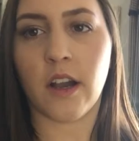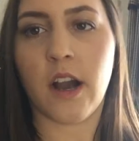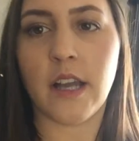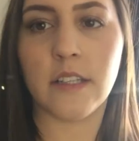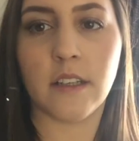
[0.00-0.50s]

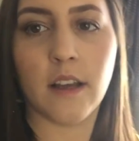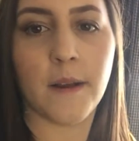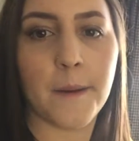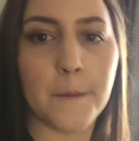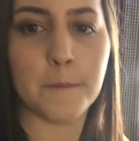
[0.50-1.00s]
got
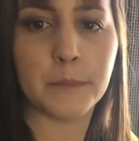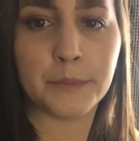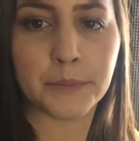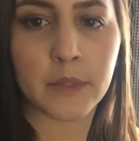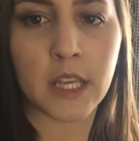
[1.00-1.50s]
a
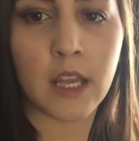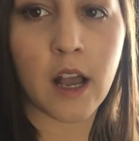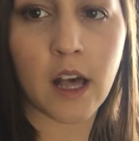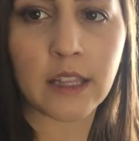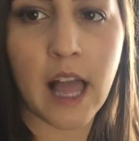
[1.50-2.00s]

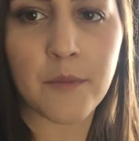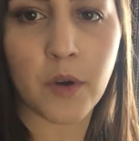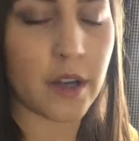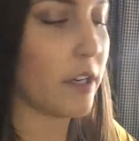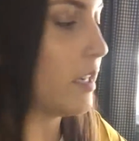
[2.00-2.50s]

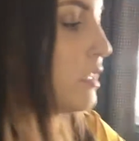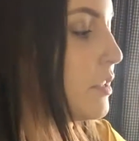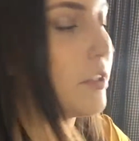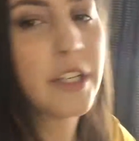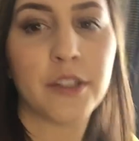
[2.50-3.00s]
lime water, and
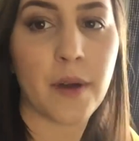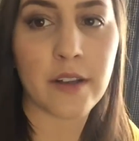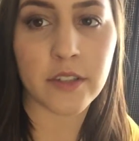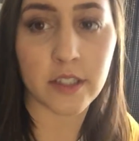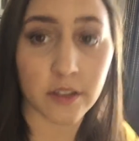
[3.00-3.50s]
it's 32
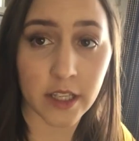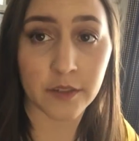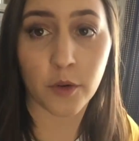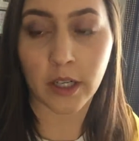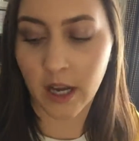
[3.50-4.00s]
ounces, so
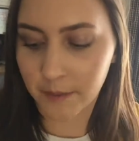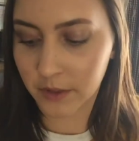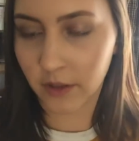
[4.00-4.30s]
that's 4 cups.